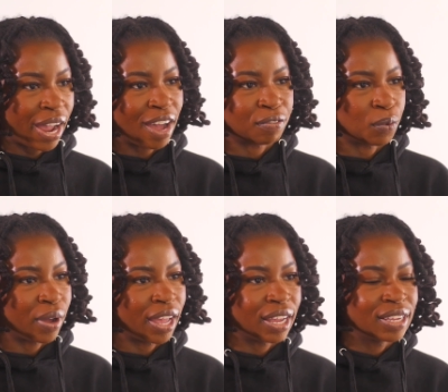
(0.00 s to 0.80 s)
a half
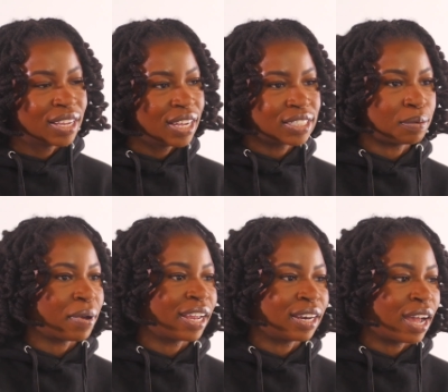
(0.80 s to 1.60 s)
away, to
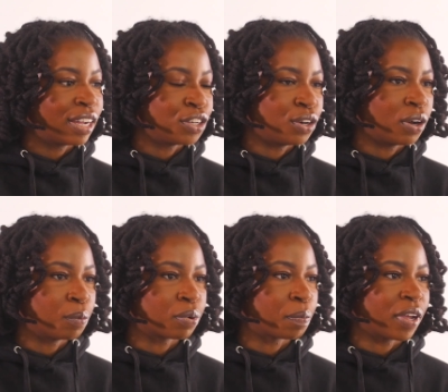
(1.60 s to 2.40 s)
might not,
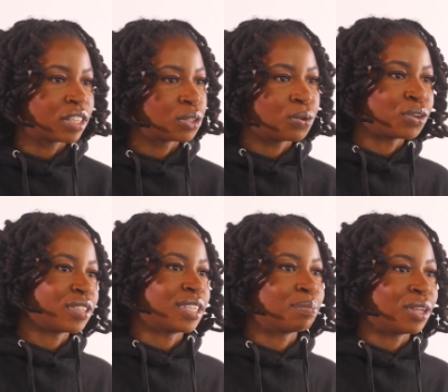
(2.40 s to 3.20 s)
prepare to order
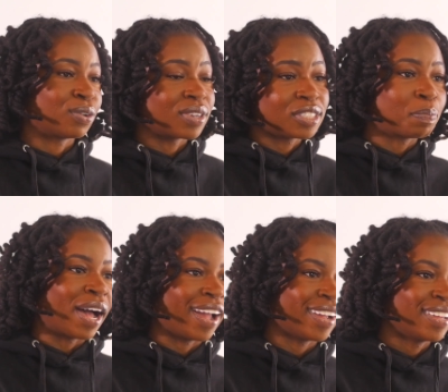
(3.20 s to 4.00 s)
something on the spot.